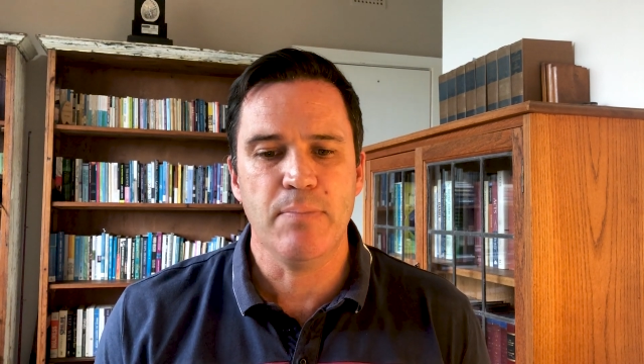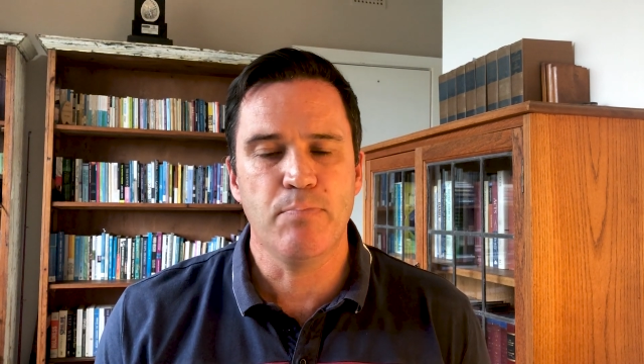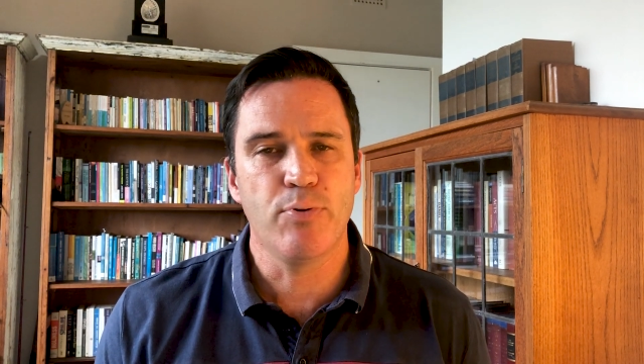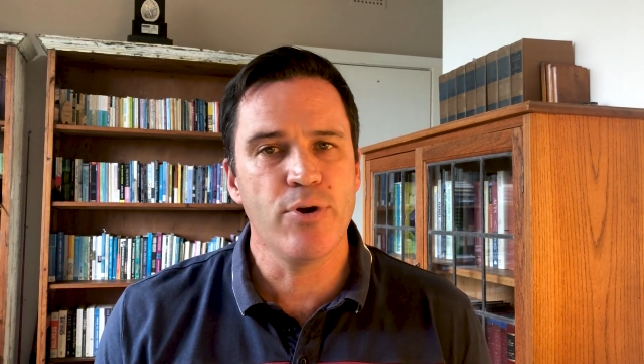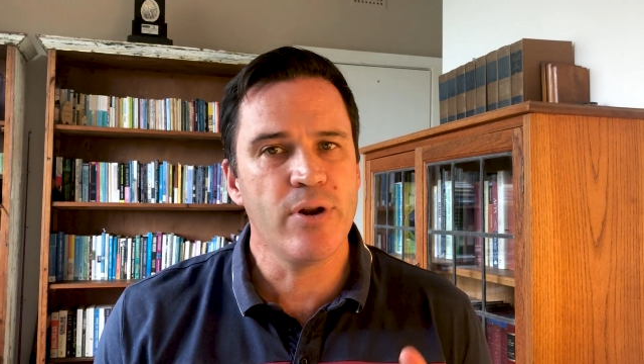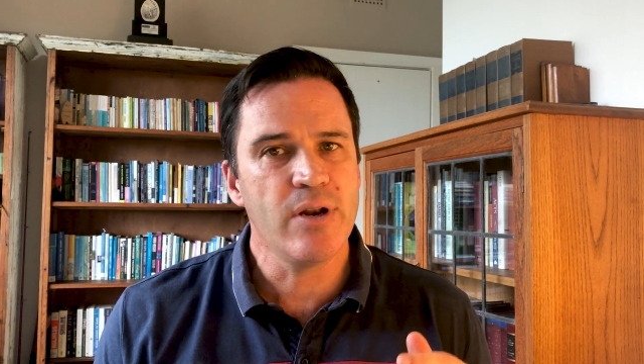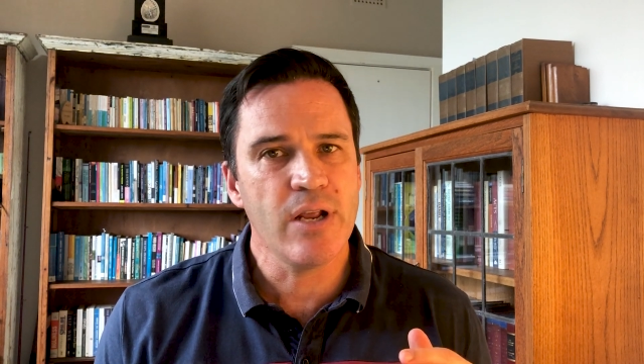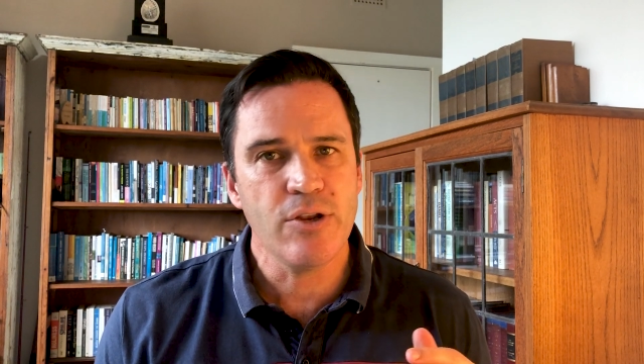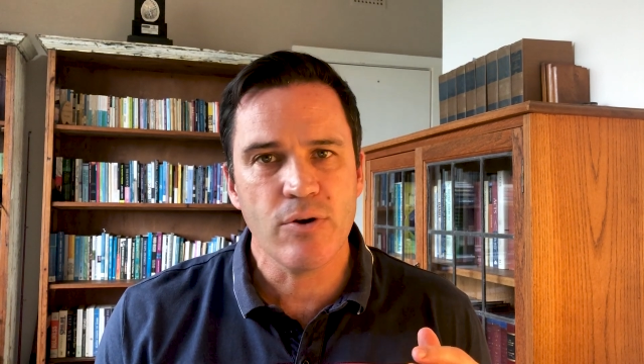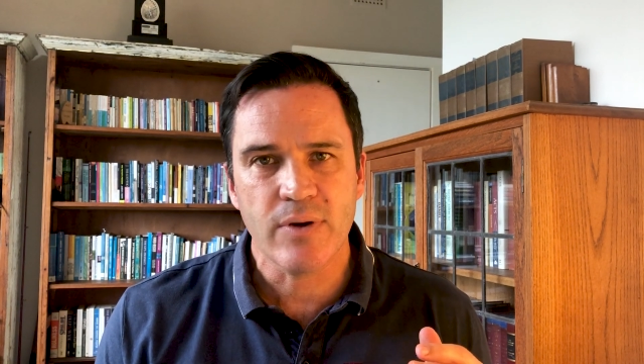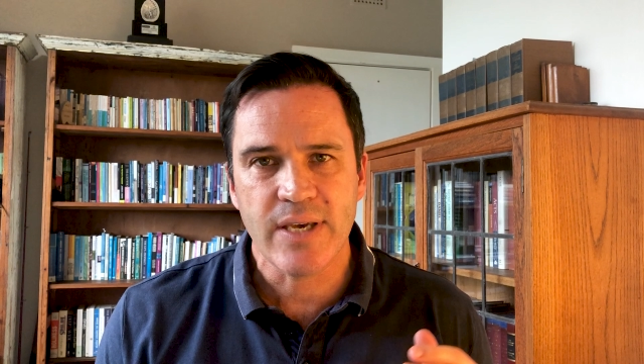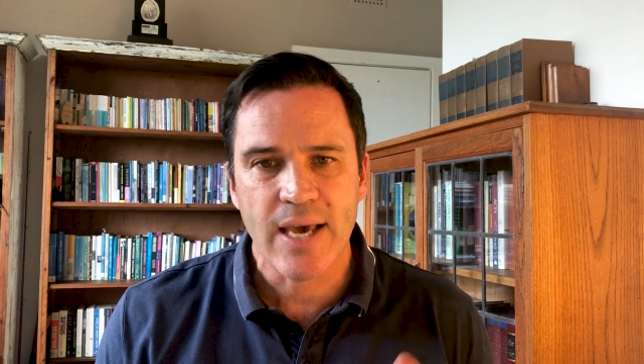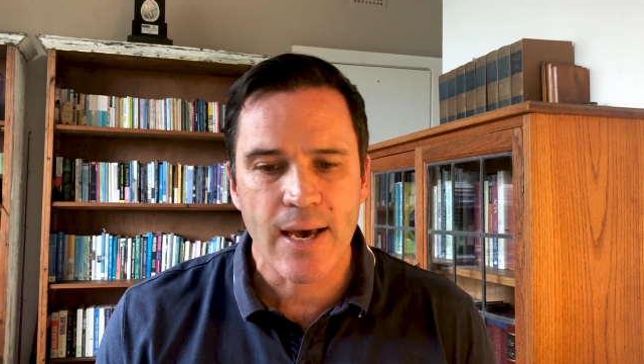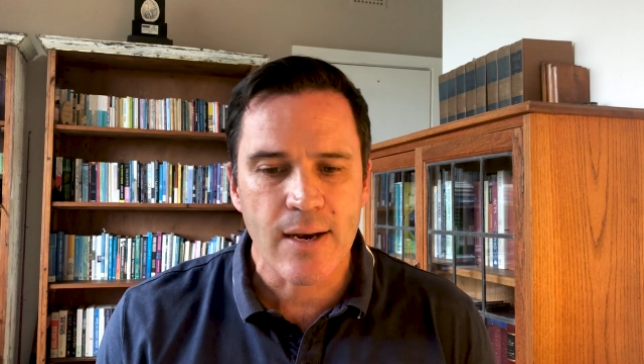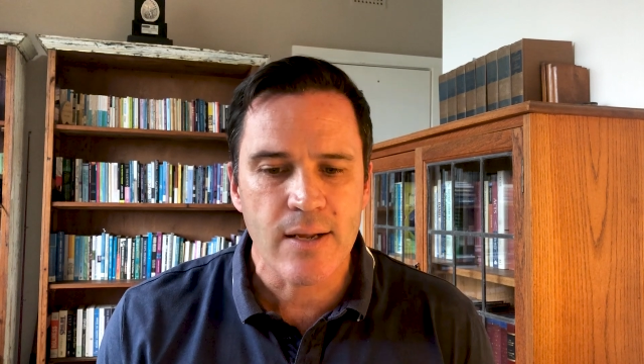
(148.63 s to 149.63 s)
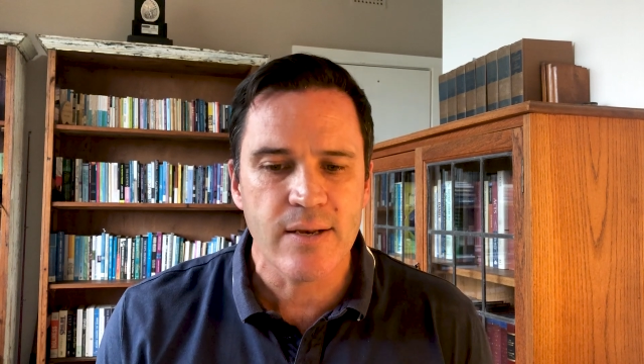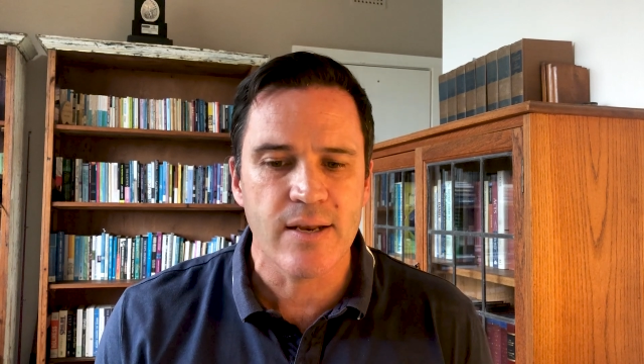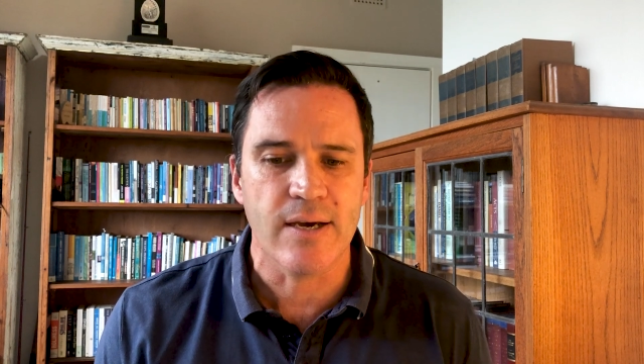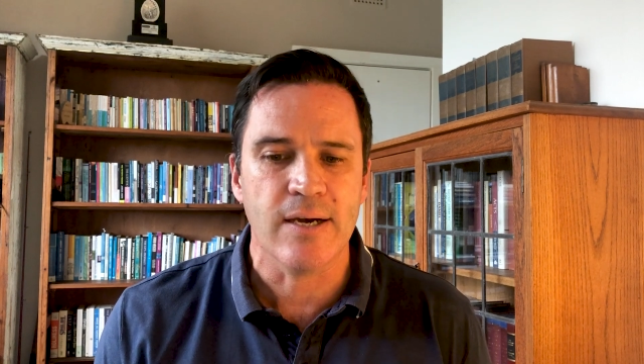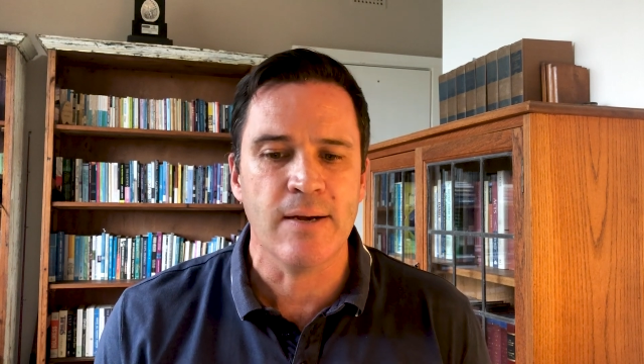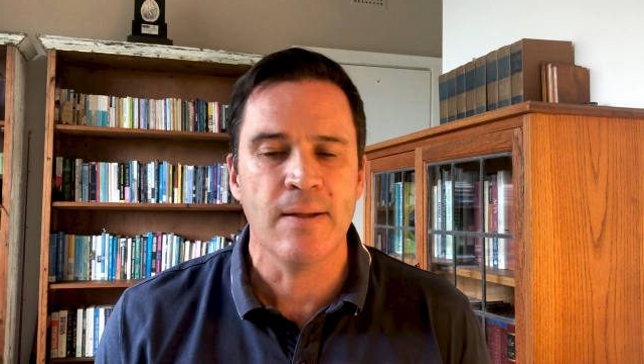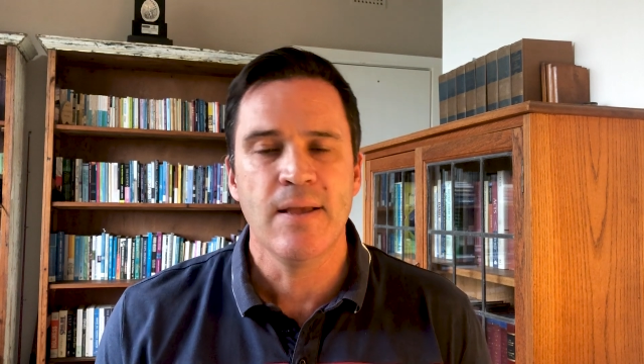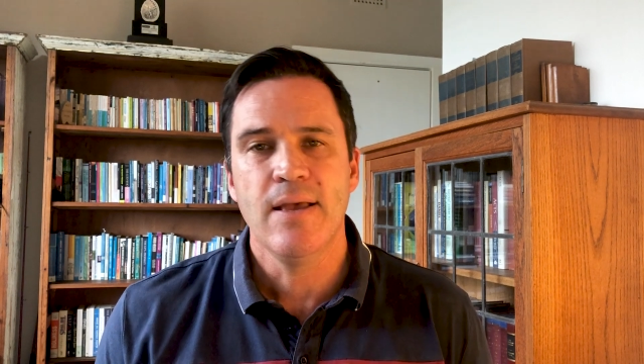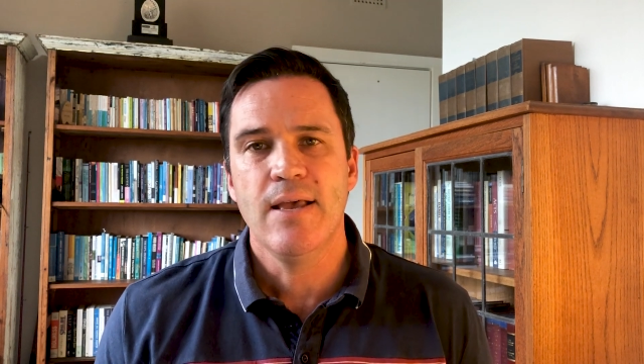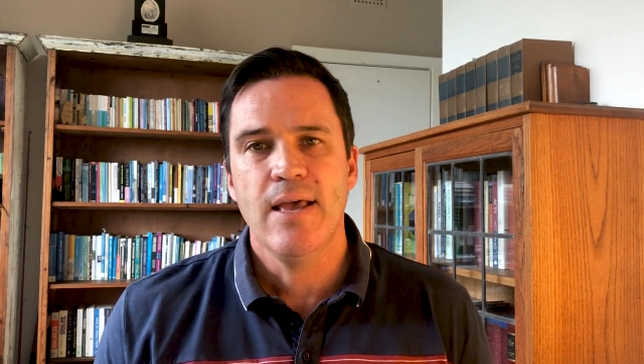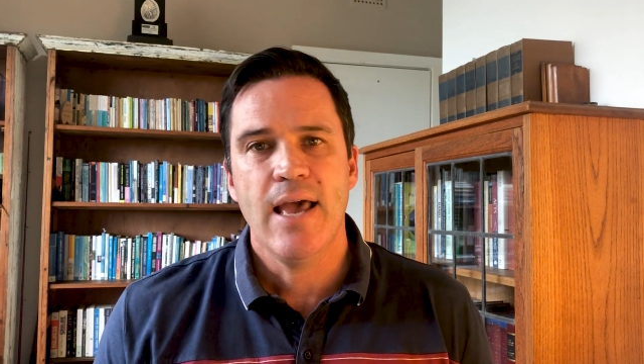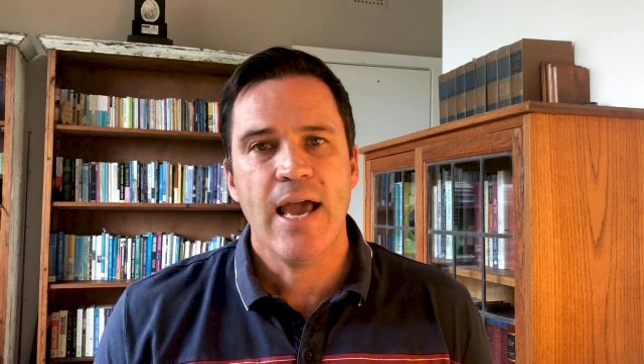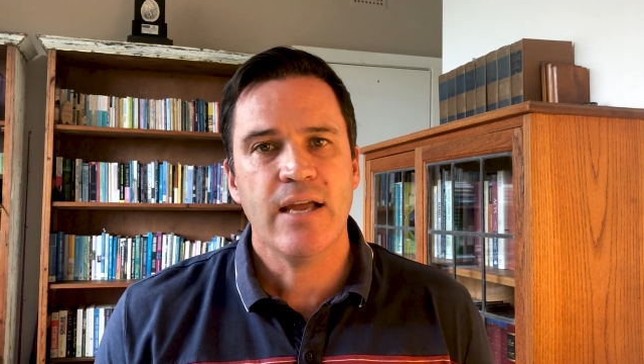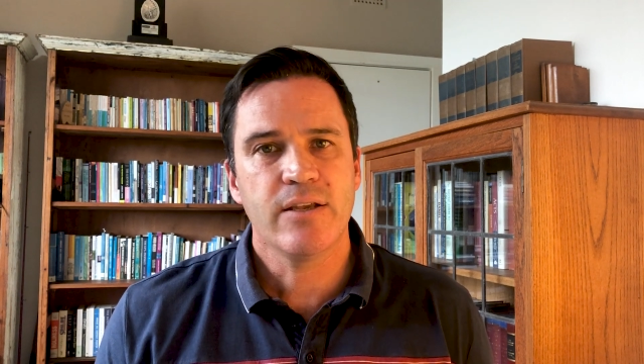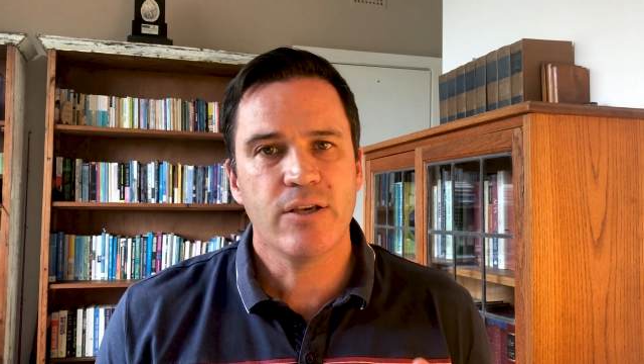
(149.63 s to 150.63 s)
Put it in your calendar
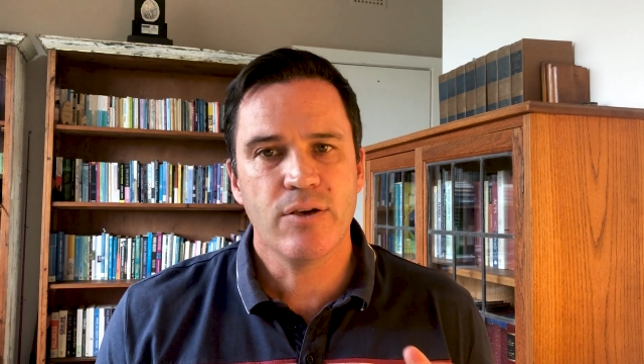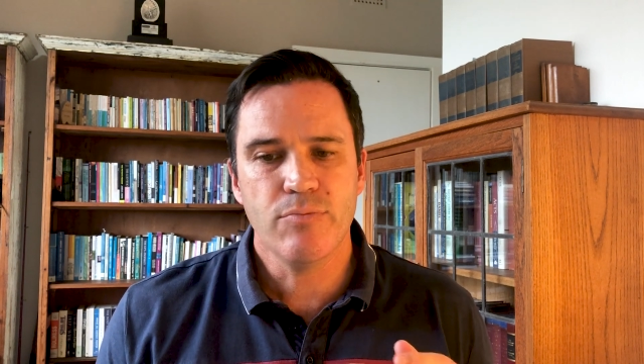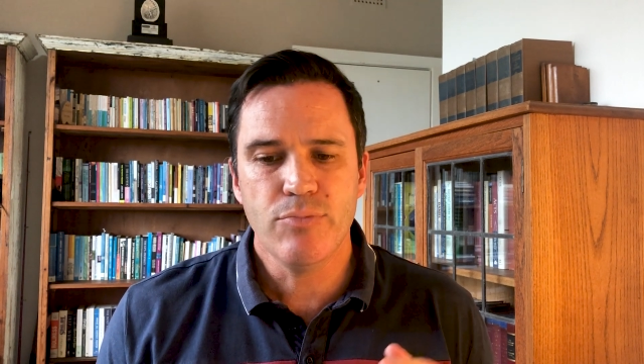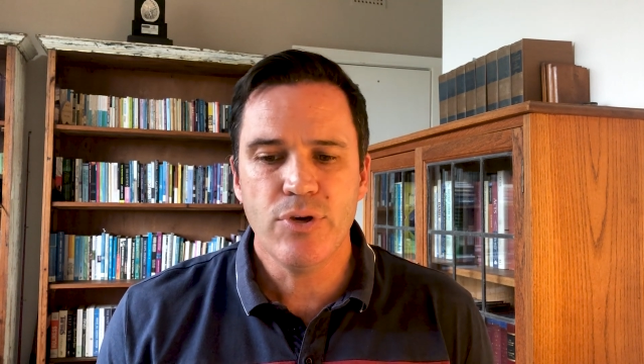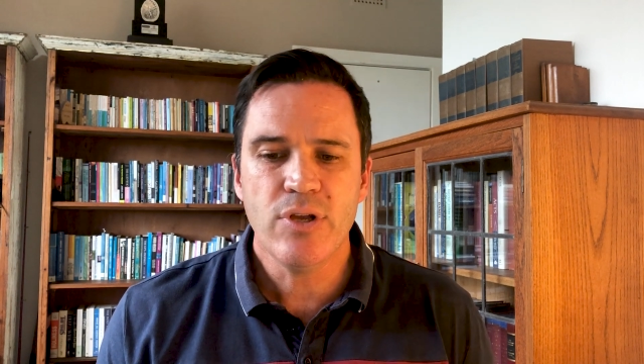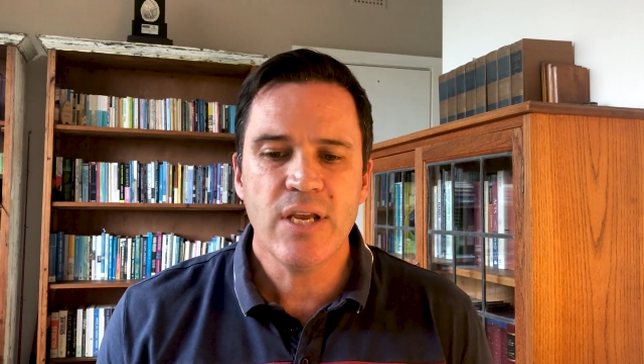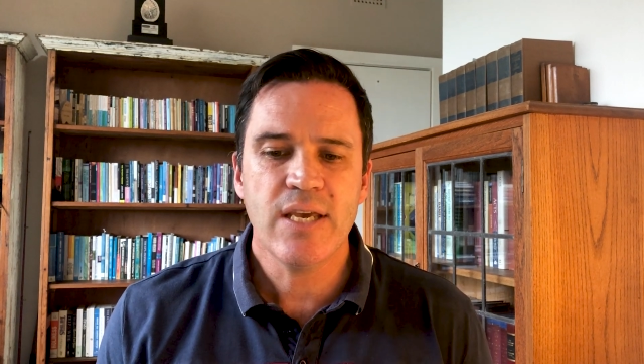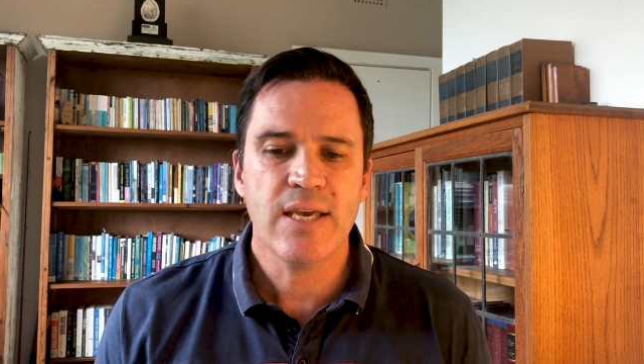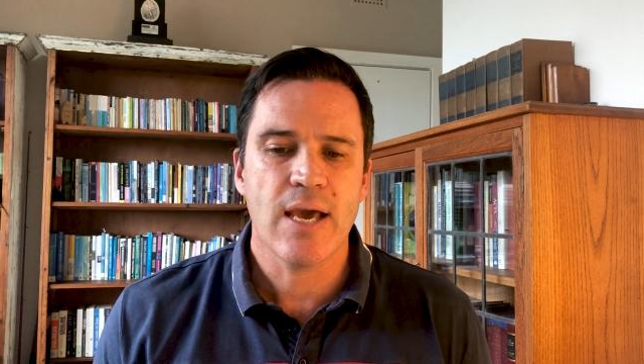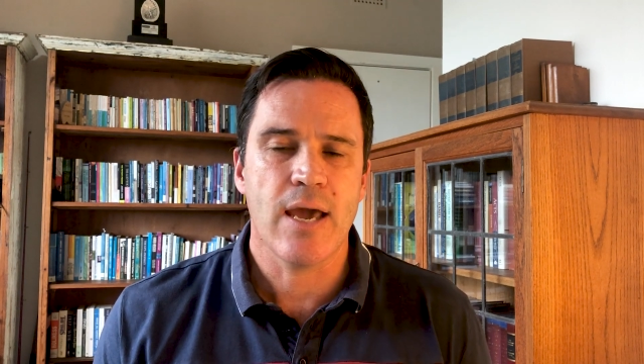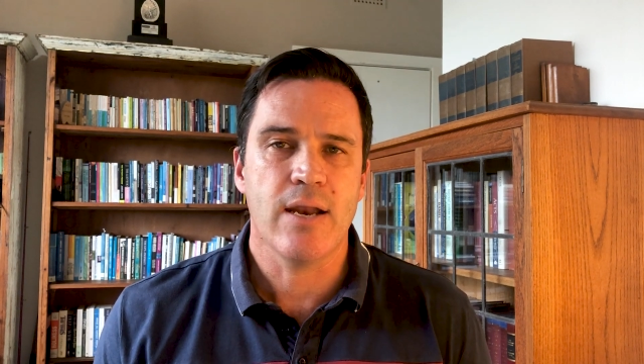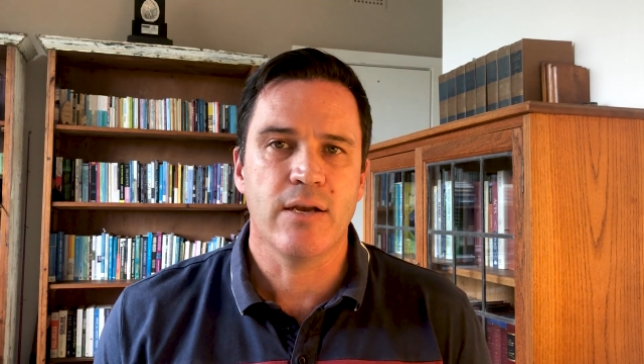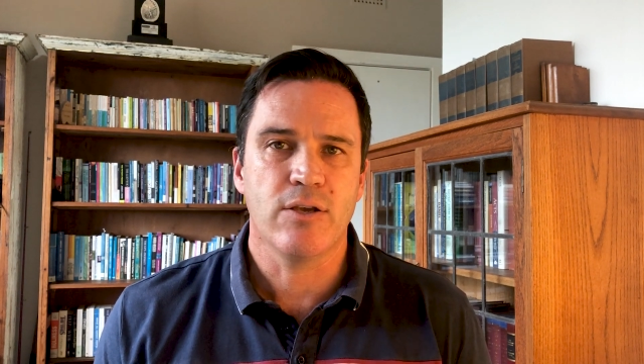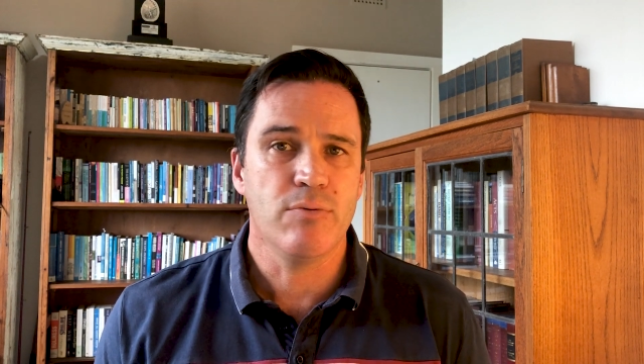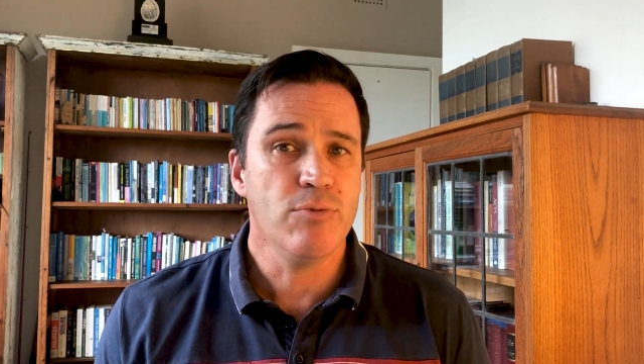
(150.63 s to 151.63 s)
and communicate it.